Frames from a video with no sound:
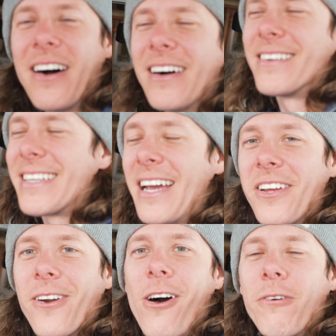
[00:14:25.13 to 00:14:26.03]
uh, yeah,
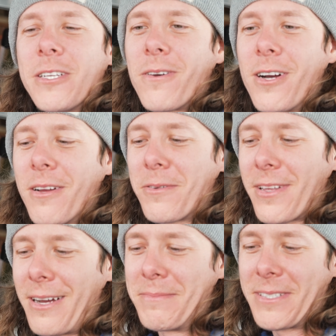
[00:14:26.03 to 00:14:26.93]
you're always welcome to
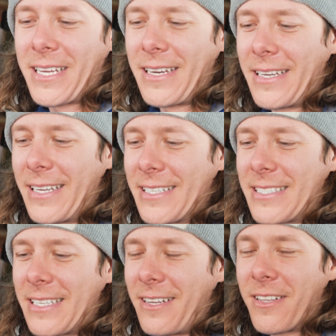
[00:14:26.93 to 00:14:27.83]
come to Canadian
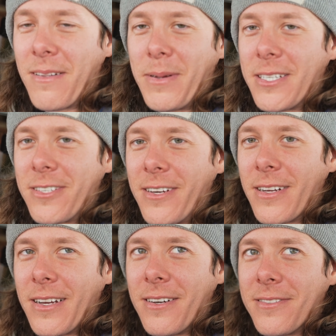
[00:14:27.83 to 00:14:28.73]
Stealth Patreon
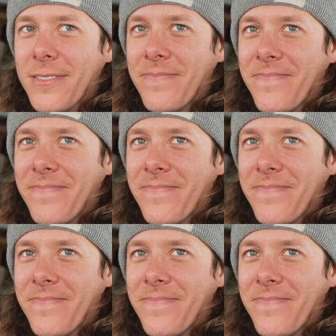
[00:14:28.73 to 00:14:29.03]
account.